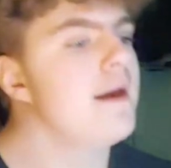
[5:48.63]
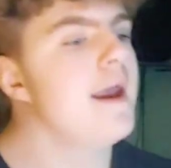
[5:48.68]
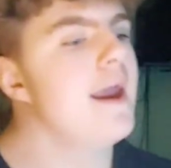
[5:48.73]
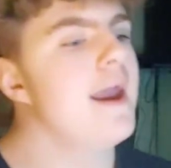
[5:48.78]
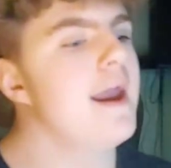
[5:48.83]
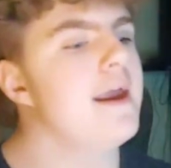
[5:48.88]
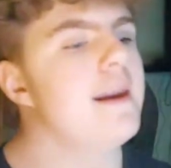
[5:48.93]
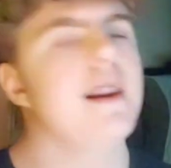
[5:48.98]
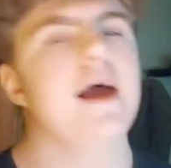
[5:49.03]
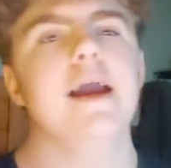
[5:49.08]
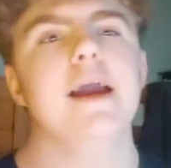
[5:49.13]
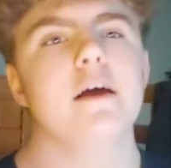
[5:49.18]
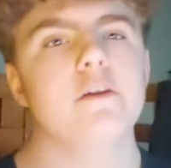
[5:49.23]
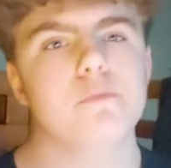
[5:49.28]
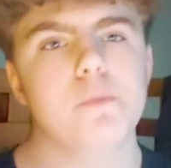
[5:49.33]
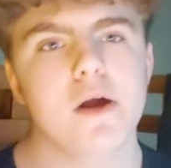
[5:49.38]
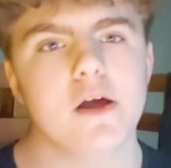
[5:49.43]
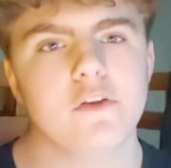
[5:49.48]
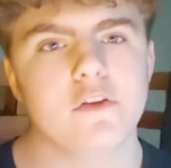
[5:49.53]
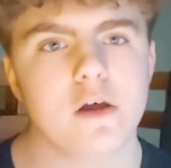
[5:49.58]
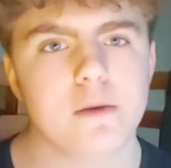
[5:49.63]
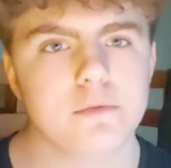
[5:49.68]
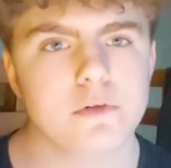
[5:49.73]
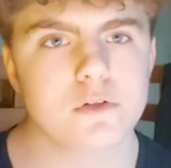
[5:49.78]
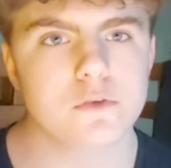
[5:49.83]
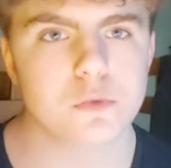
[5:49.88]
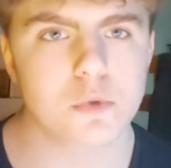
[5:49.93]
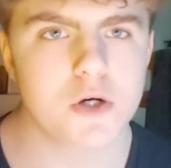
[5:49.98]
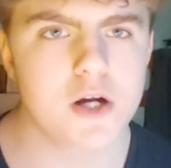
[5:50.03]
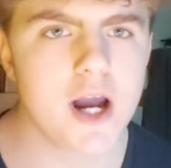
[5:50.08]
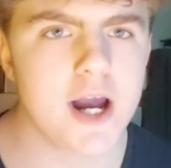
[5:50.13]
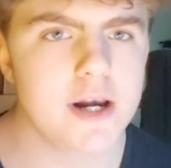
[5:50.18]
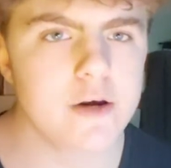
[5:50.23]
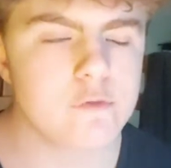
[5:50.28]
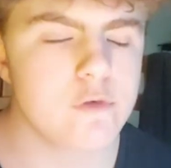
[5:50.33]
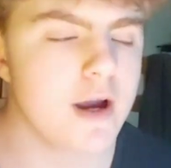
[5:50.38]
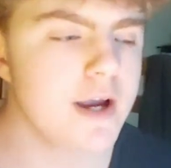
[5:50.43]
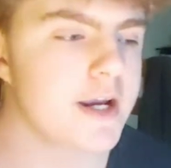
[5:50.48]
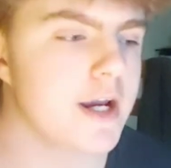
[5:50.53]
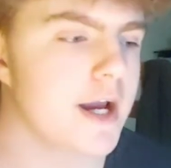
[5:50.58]
And I guess my assumptions were kind of
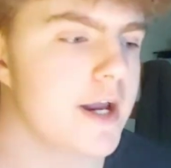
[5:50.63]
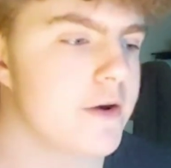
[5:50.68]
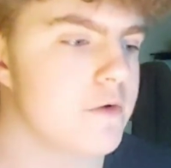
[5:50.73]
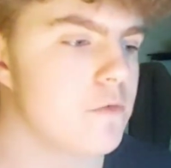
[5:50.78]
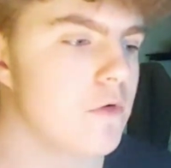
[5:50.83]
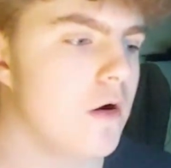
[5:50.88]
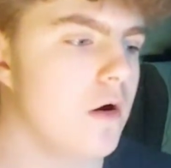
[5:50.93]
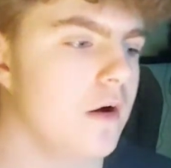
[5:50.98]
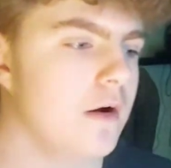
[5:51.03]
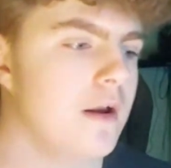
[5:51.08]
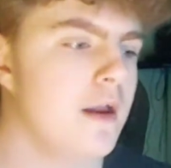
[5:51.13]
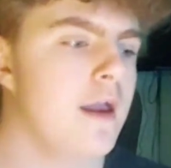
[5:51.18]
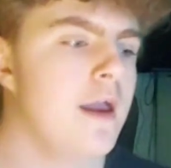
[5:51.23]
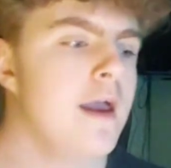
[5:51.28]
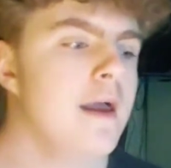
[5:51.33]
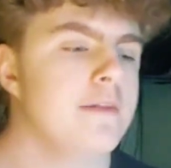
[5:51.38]
right, kind of wrong.